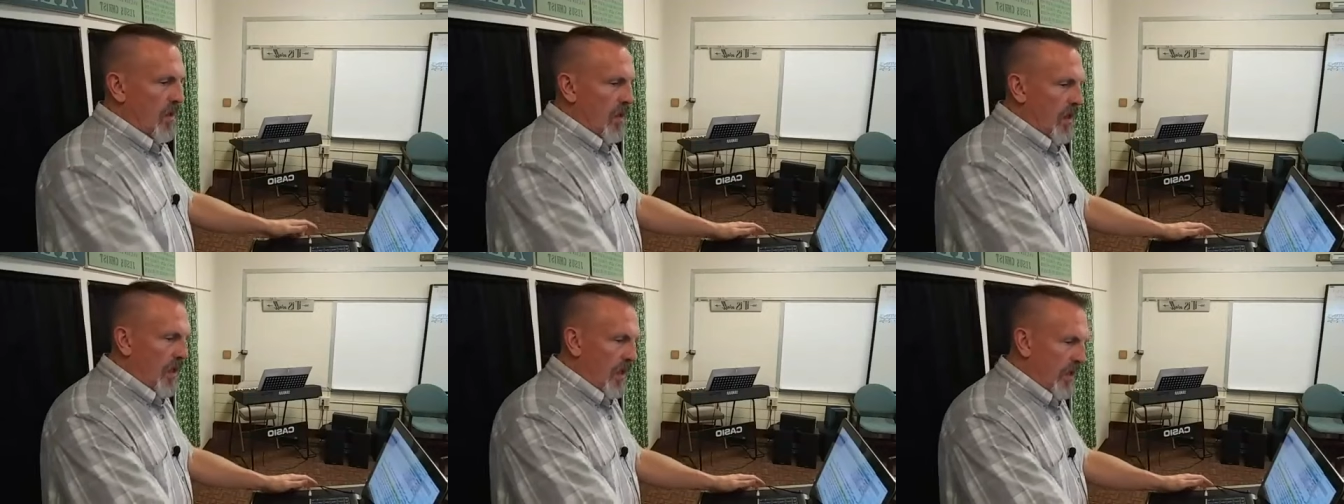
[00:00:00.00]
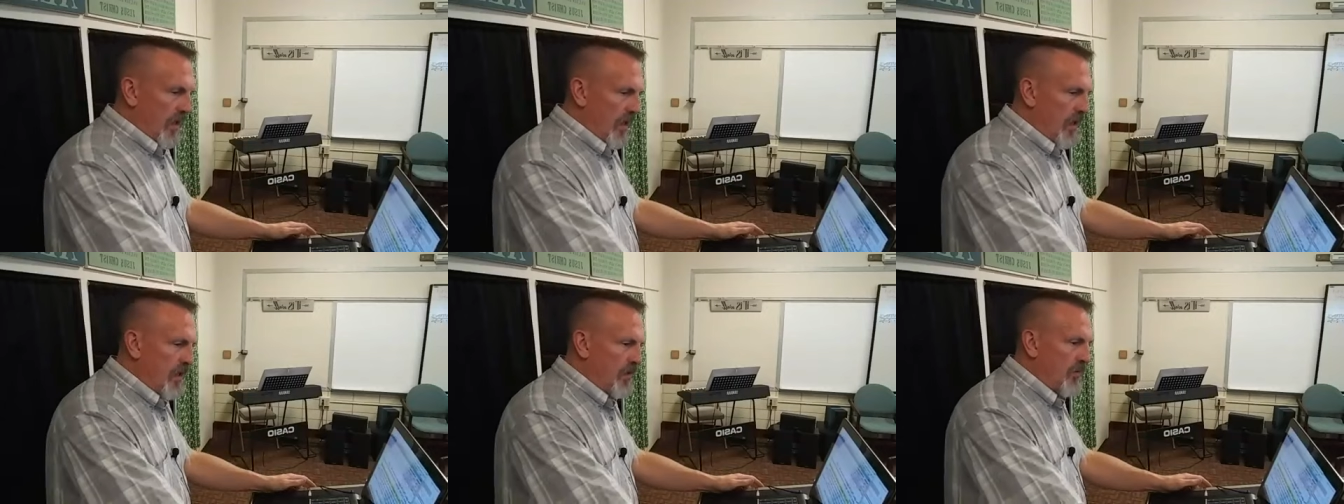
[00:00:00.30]

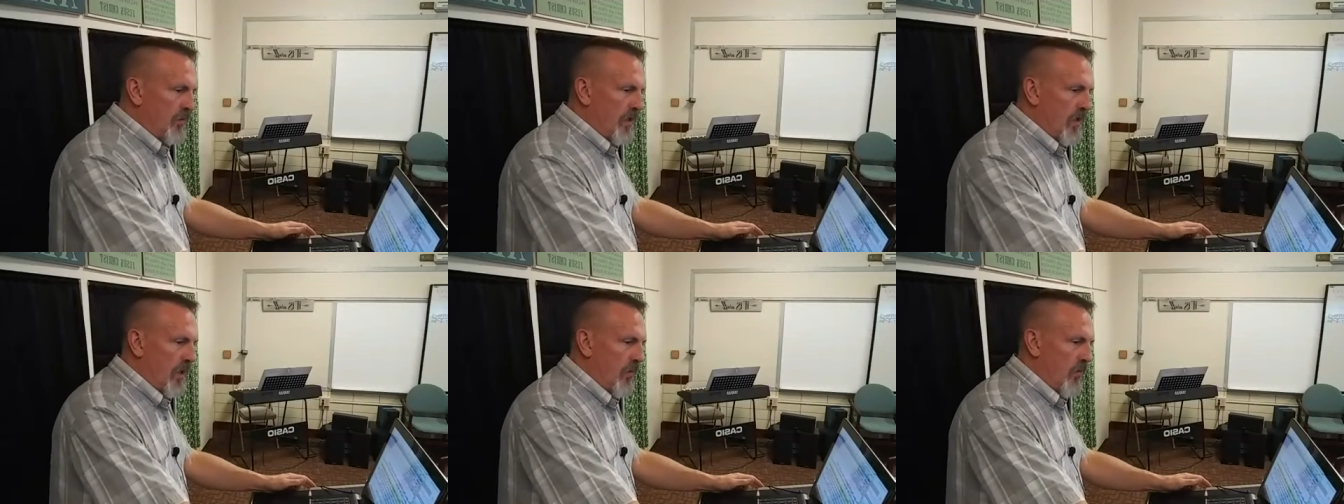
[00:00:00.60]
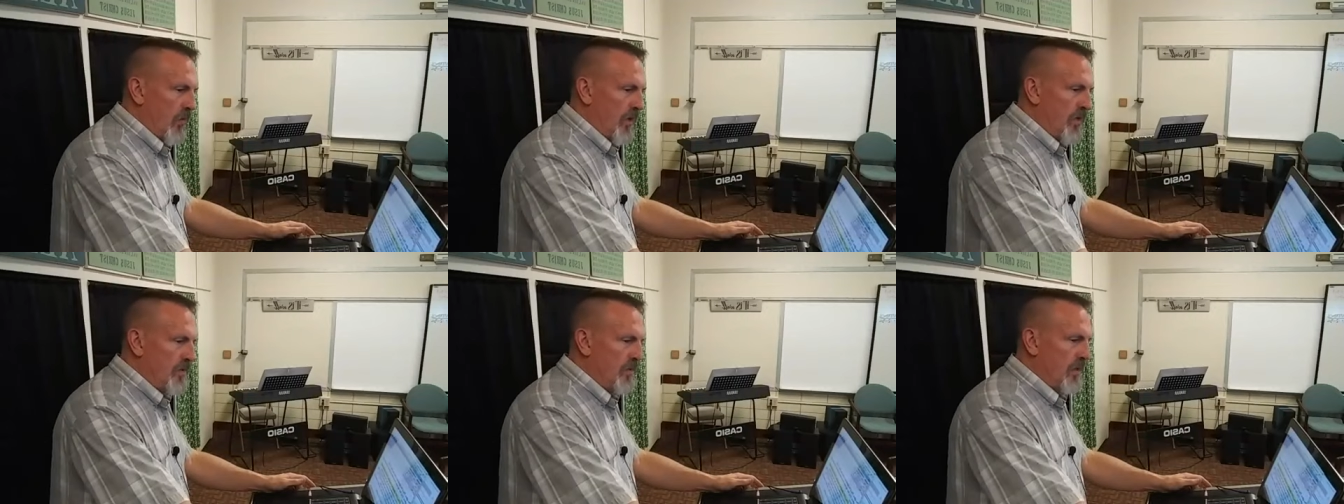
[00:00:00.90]
And he shall
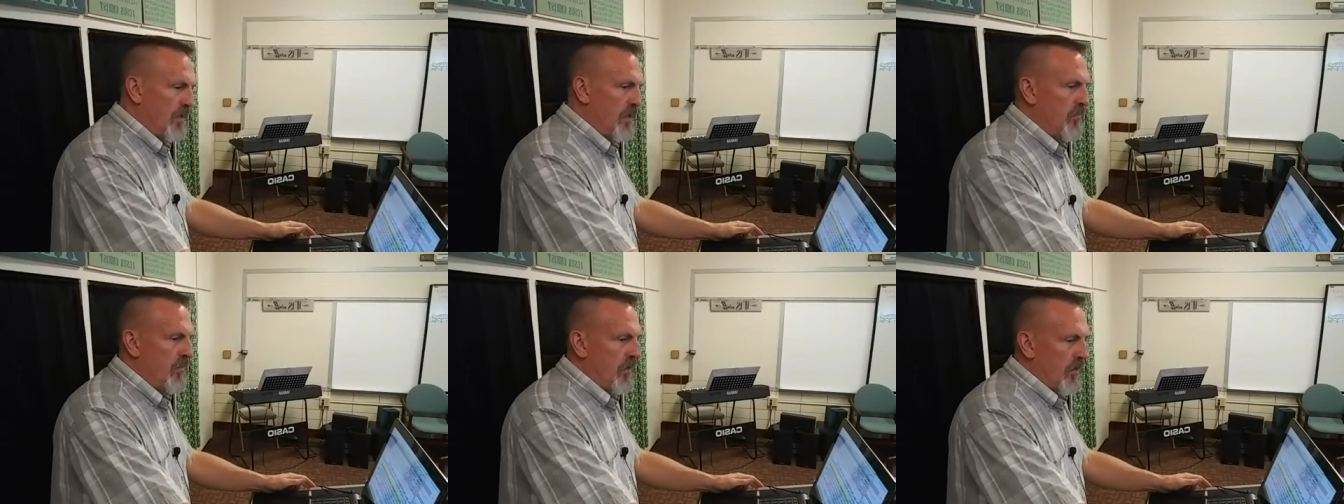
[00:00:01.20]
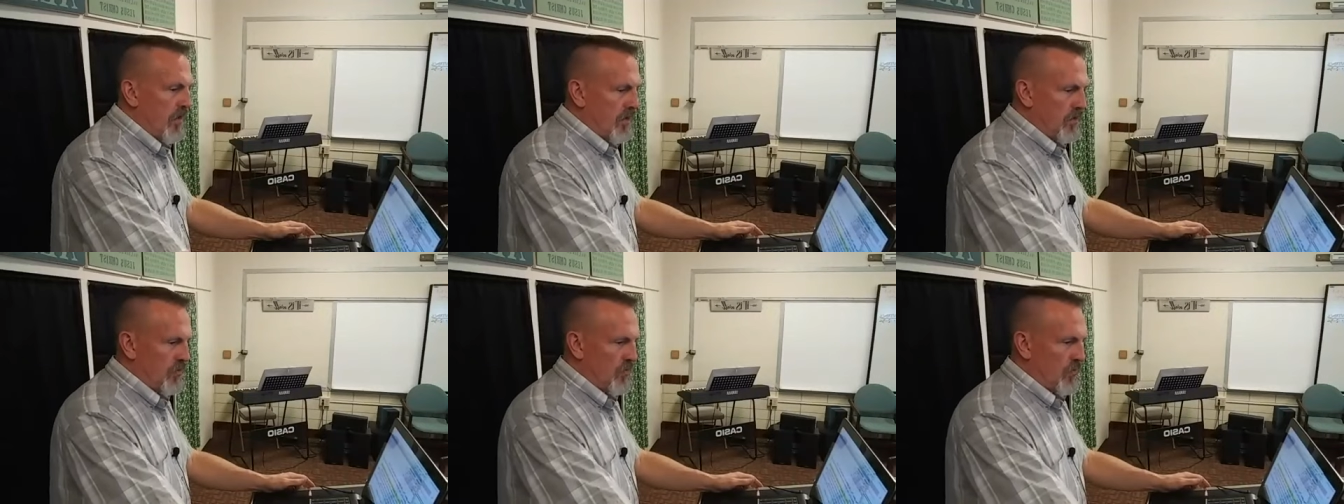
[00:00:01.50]
redeem
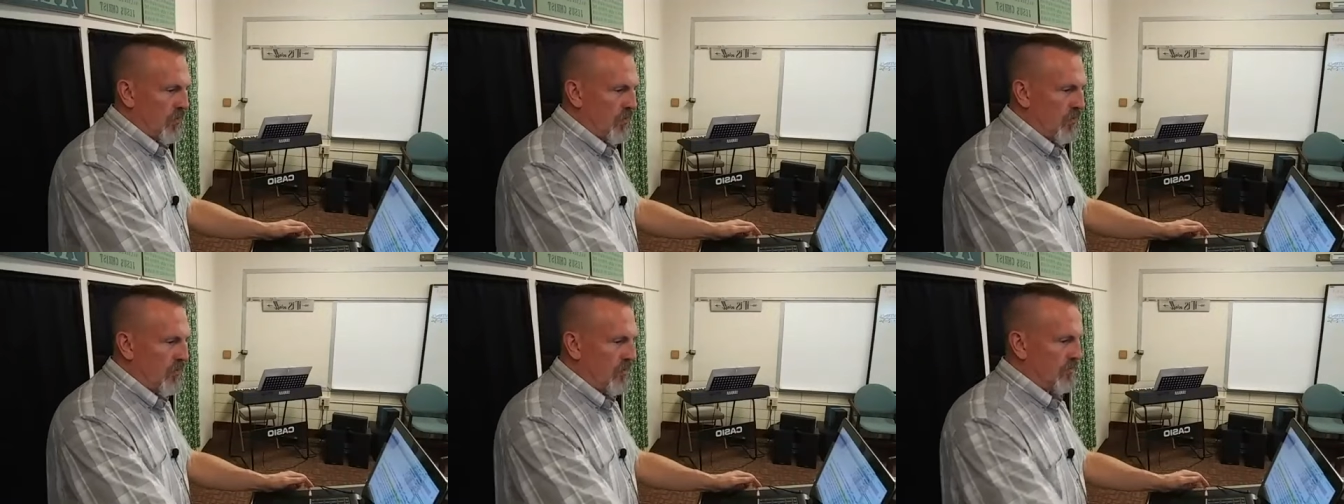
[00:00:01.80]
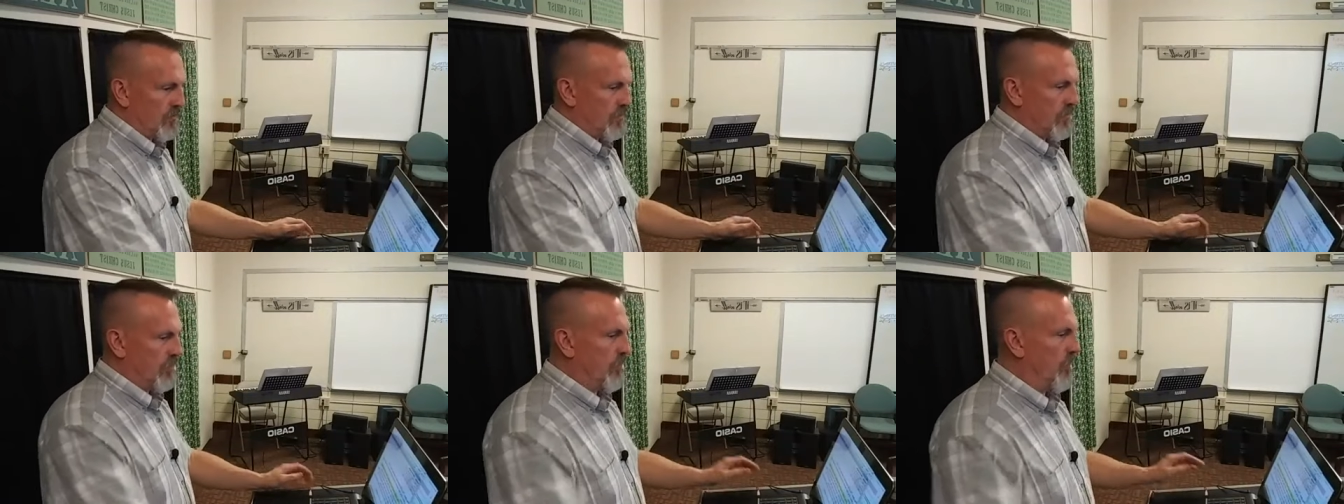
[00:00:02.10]

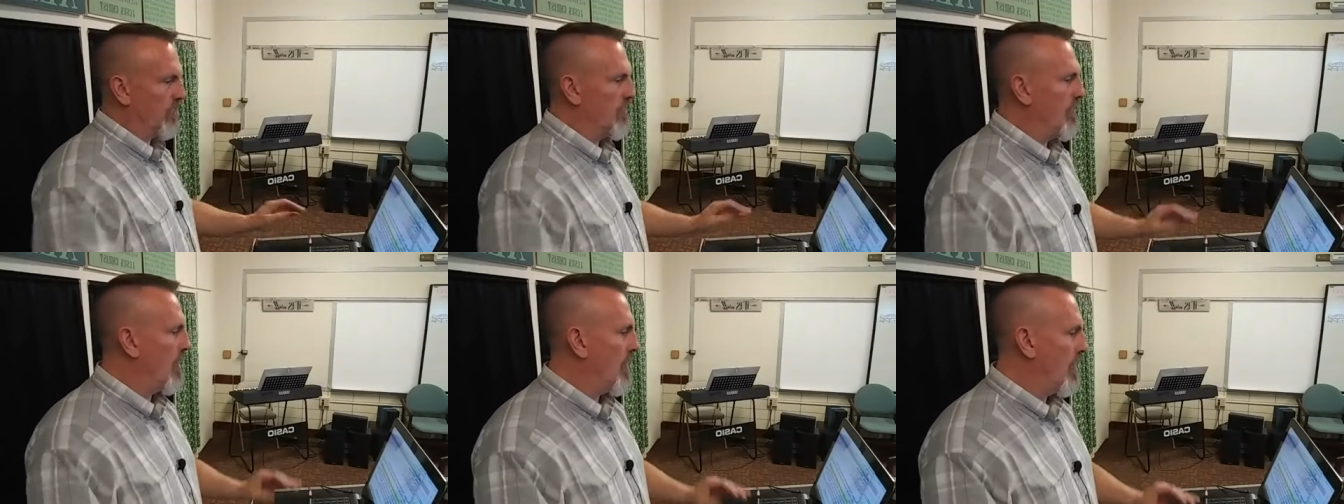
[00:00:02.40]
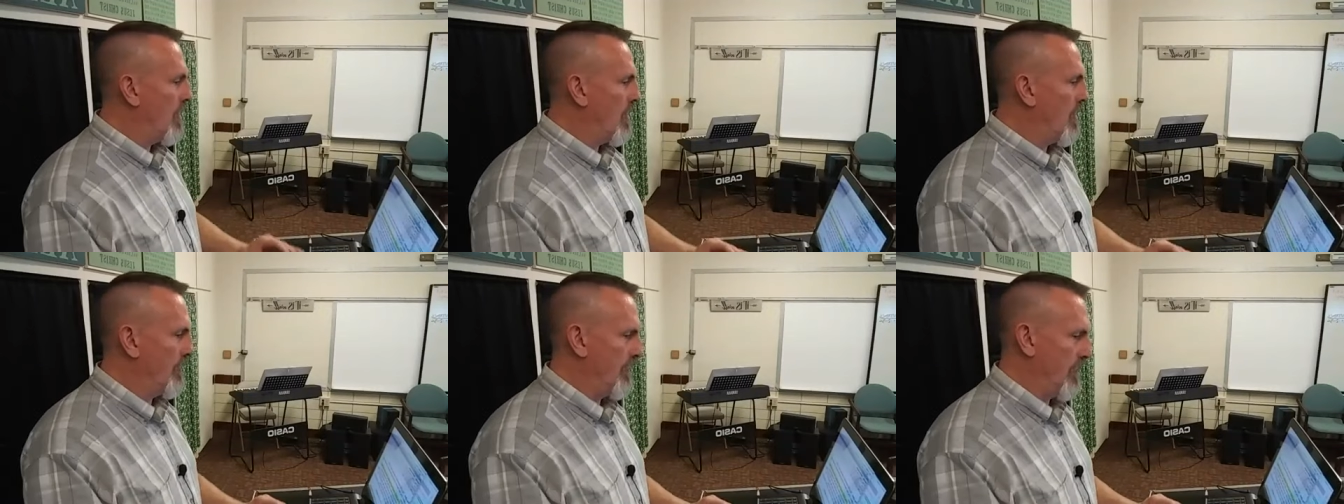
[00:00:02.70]
Israel from
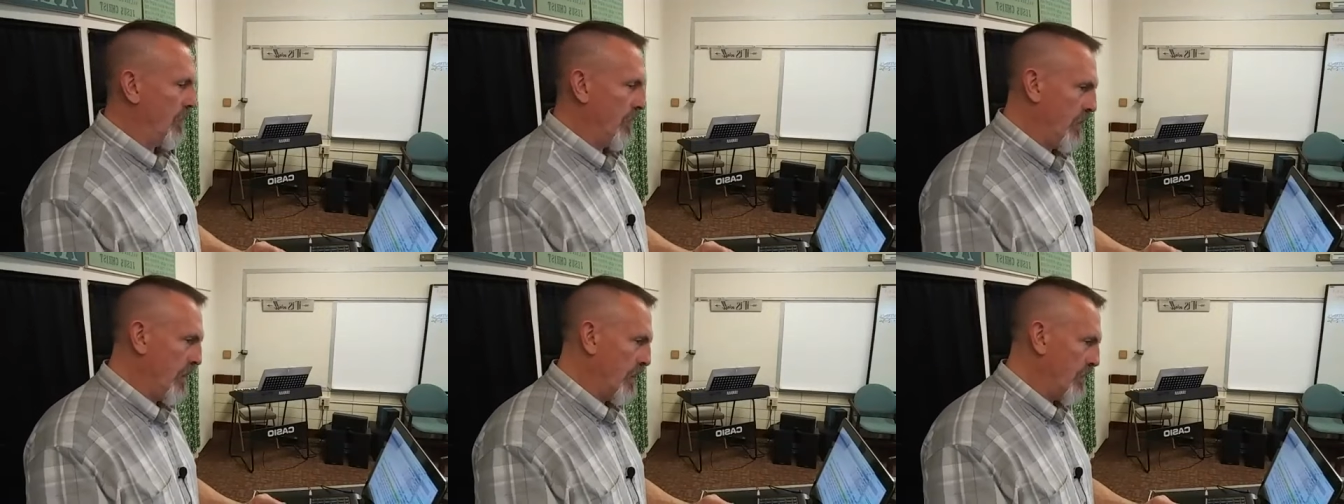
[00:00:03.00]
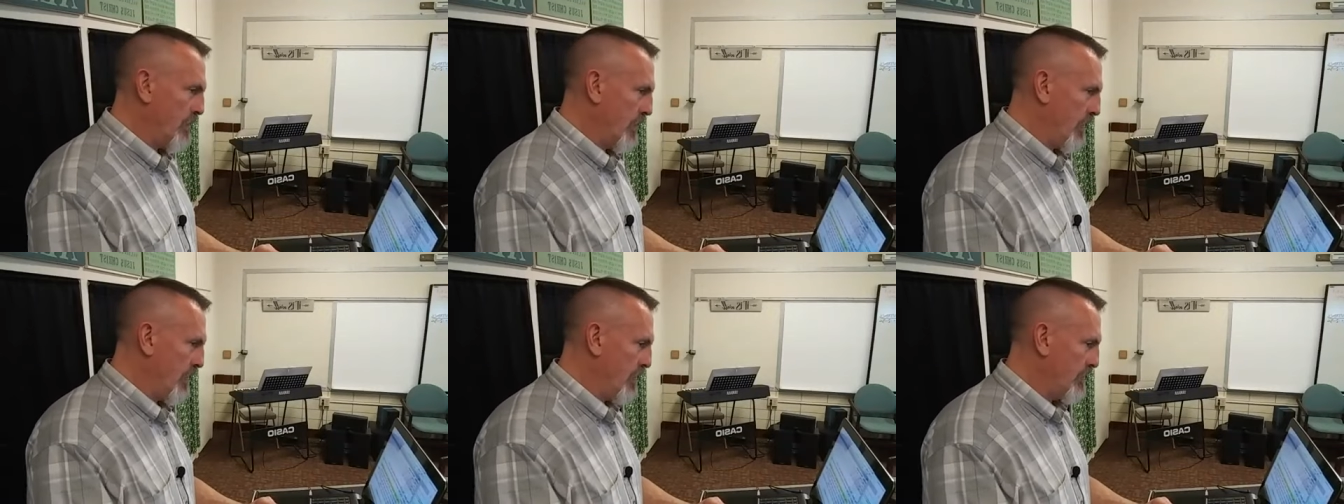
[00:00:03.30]
all their
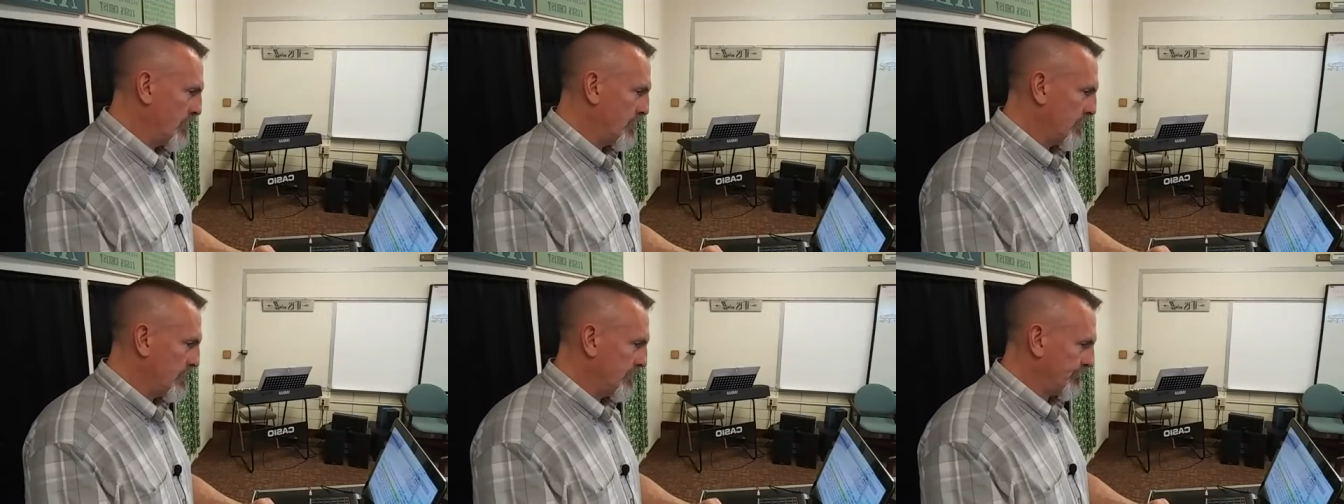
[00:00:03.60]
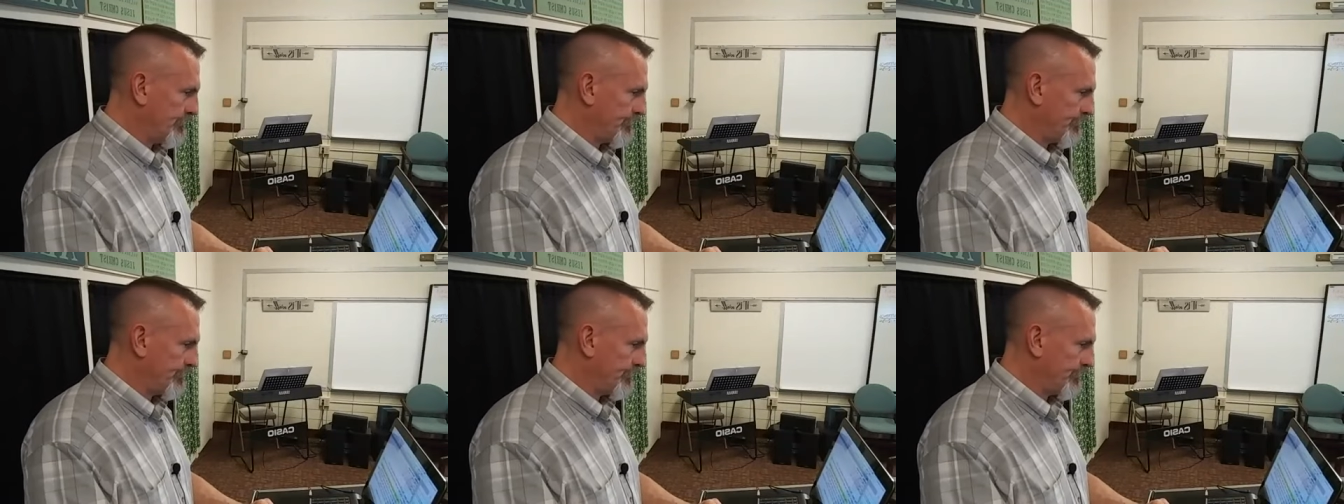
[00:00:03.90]
iniquities.